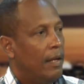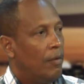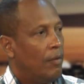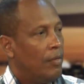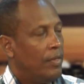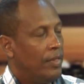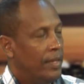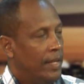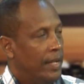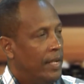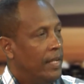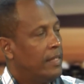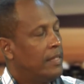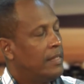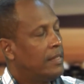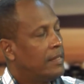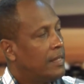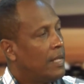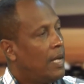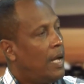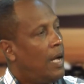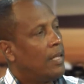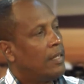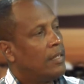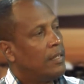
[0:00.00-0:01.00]
Did it
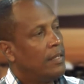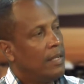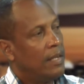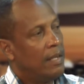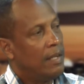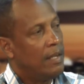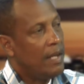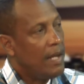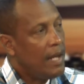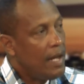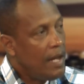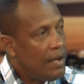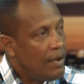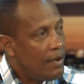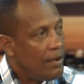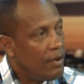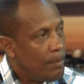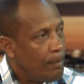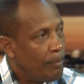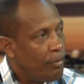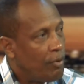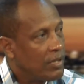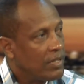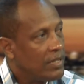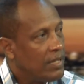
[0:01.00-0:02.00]
start in the
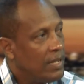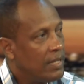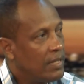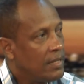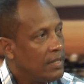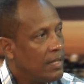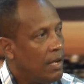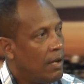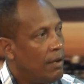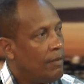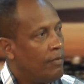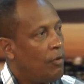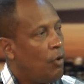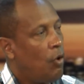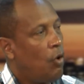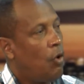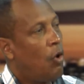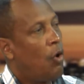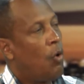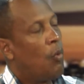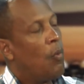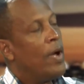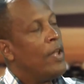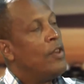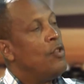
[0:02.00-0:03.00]
prison itself or
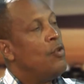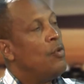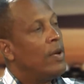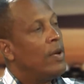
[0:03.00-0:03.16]
when you